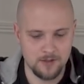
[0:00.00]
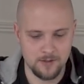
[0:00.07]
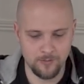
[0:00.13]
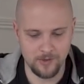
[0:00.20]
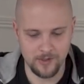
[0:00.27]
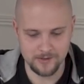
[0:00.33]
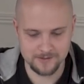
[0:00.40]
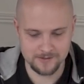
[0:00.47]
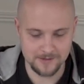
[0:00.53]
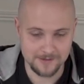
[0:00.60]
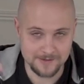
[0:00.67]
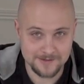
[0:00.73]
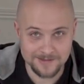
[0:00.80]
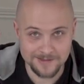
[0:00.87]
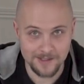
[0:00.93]
but
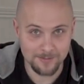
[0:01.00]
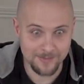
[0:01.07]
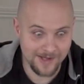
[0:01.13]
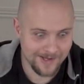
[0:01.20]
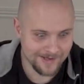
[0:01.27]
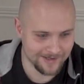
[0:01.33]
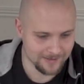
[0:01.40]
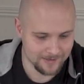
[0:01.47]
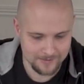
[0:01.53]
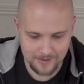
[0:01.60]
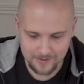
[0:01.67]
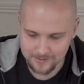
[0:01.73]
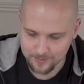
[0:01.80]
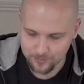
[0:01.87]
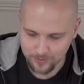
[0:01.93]
since I'm lacking in
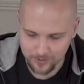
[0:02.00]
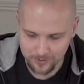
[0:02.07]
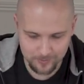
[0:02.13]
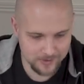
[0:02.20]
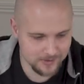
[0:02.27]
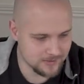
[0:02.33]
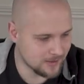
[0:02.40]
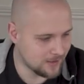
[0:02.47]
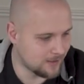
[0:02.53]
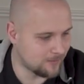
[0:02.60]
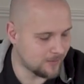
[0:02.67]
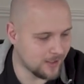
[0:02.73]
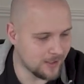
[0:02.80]
that department, um,